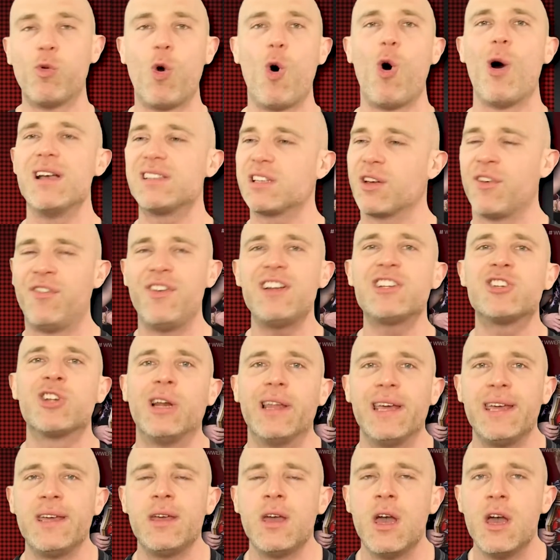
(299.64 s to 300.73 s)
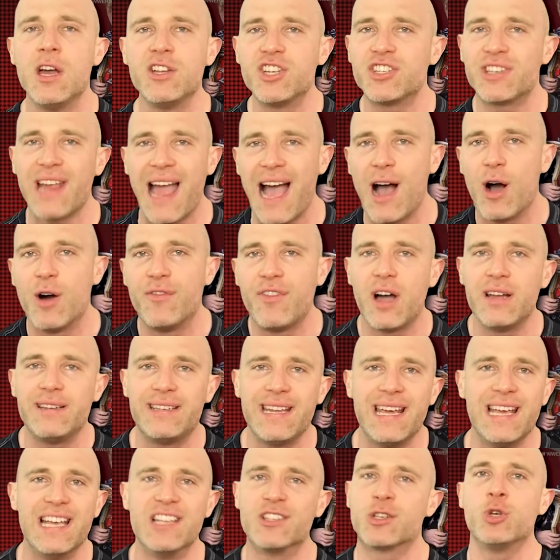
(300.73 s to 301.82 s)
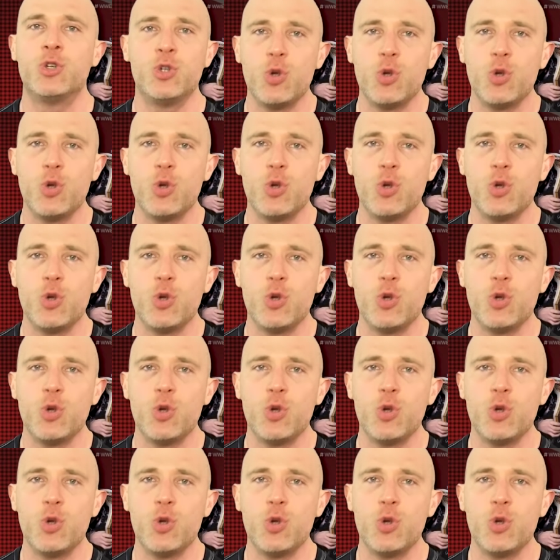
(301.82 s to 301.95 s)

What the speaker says: Raw is officially just out of ideas,